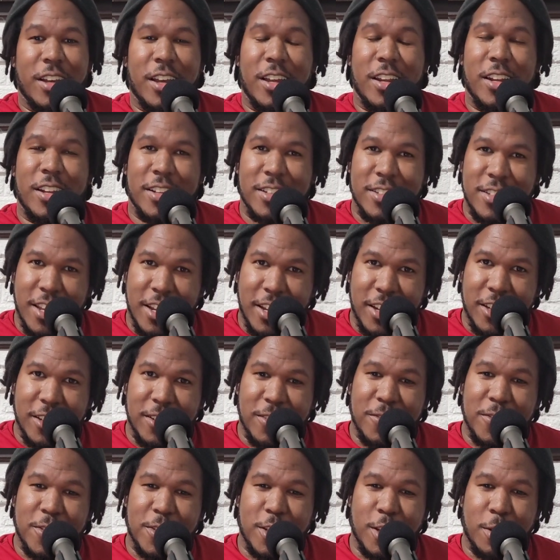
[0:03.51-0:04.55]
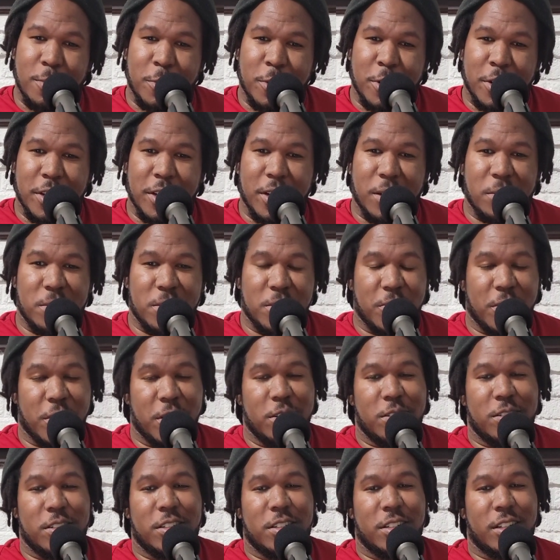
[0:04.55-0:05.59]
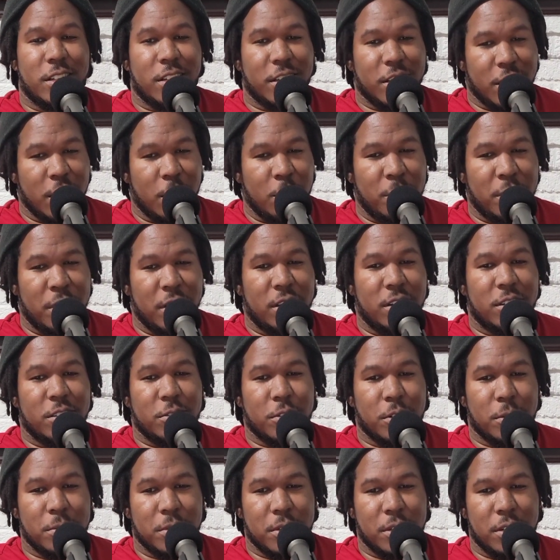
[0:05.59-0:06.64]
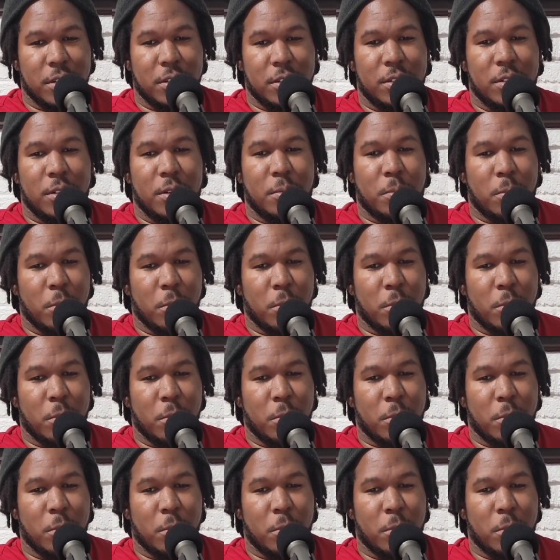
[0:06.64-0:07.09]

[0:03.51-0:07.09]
An executive summary comes first, company description,